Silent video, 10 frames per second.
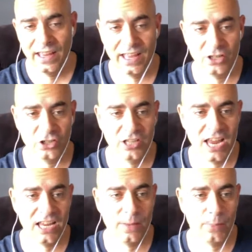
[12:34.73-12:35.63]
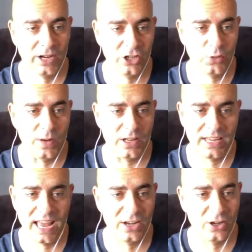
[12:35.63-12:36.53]
and just taking punishment. You
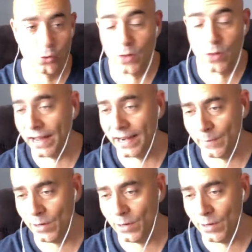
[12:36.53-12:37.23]
can't do that.